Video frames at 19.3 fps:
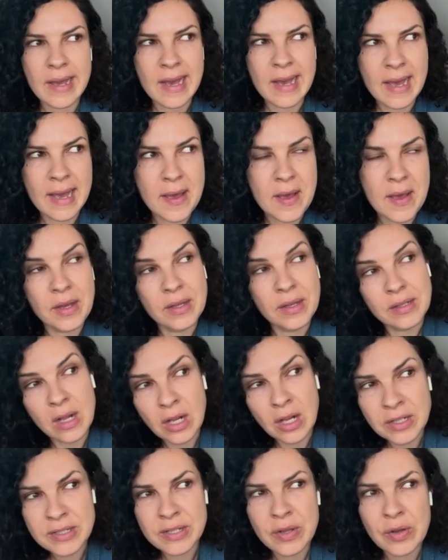I
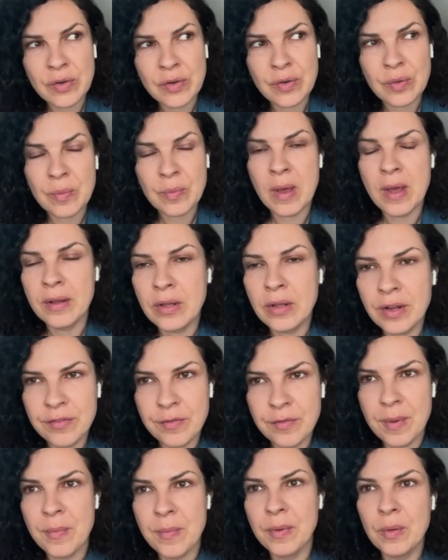also a lot
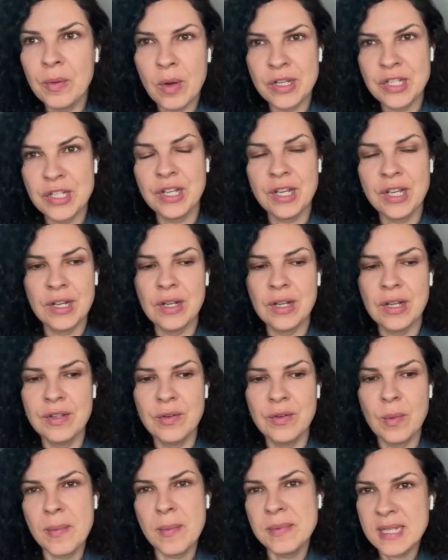of people watching it on
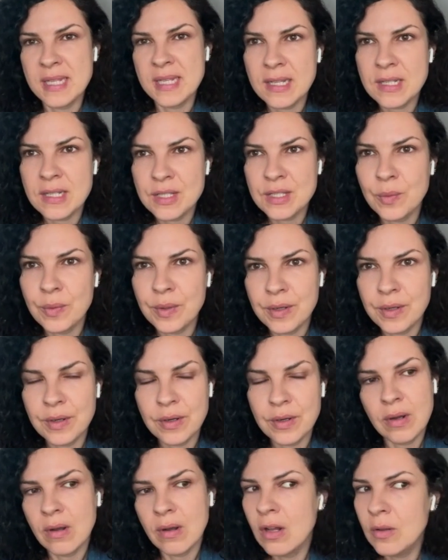their website. So we're
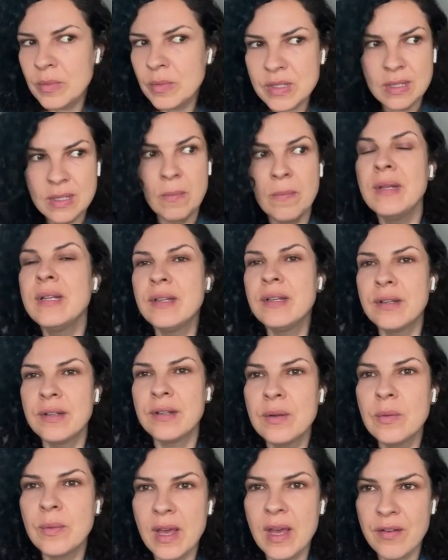almost a
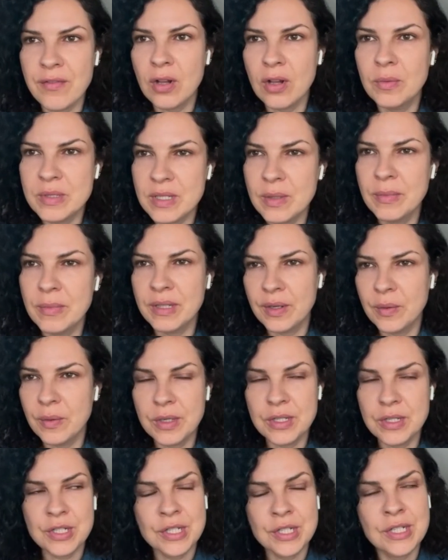million. We have almost a million
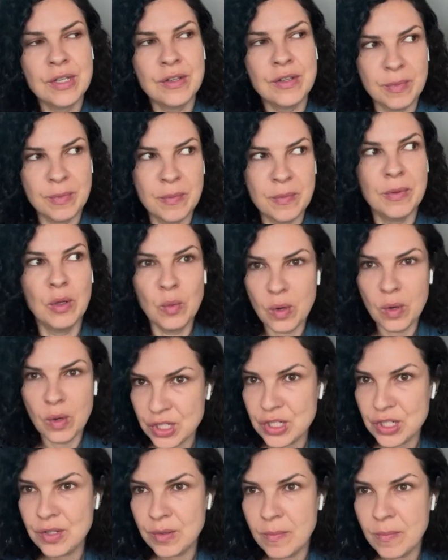watchers, people who
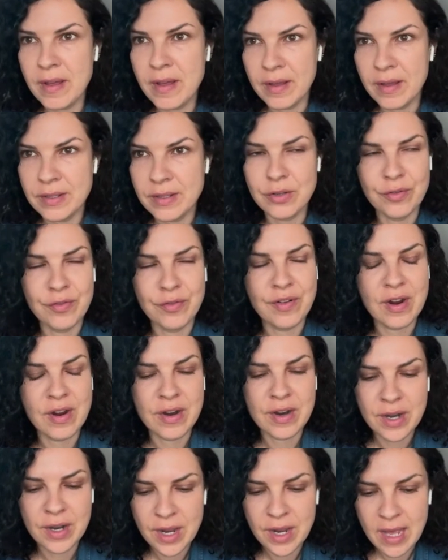watched so
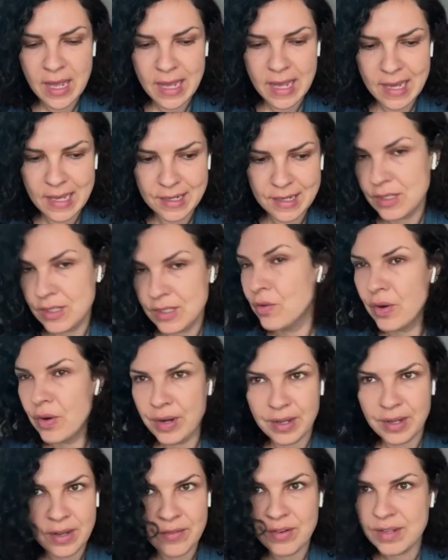far, and it's
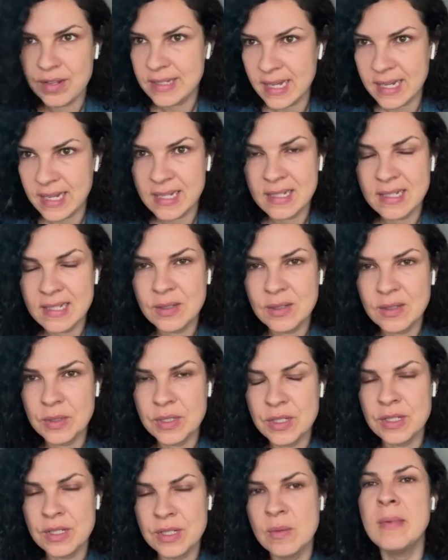growing every second,
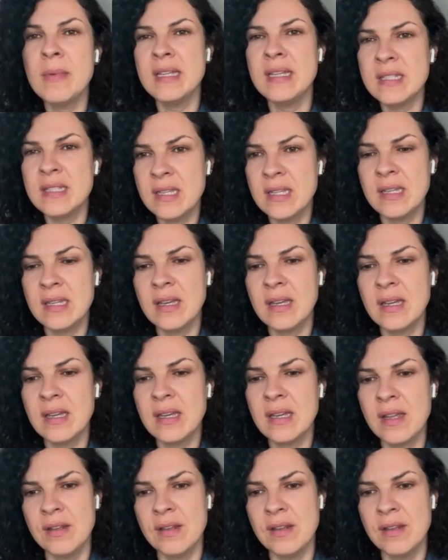which is amazing.